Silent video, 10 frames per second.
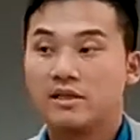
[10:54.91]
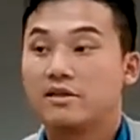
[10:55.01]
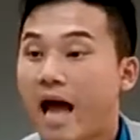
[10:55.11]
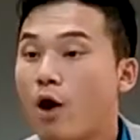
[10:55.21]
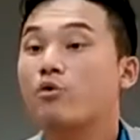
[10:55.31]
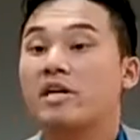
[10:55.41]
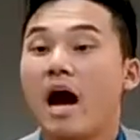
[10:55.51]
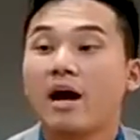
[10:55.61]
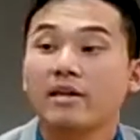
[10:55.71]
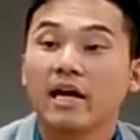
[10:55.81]
Now
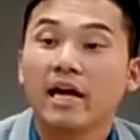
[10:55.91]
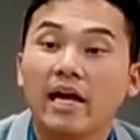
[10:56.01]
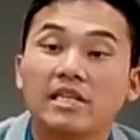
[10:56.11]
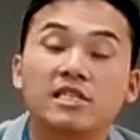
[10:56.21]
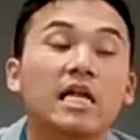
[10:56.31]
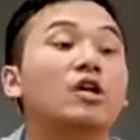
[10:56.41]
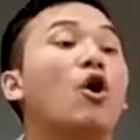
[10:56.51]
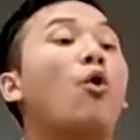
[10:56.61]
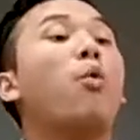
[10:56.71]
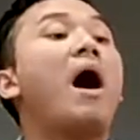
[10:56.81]
God is going to
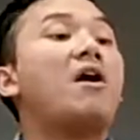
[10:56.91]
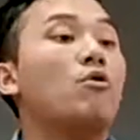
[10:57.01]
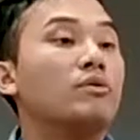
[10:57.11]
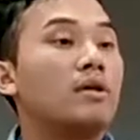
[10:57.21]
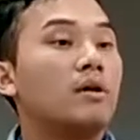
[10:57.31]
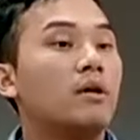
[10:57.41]
go out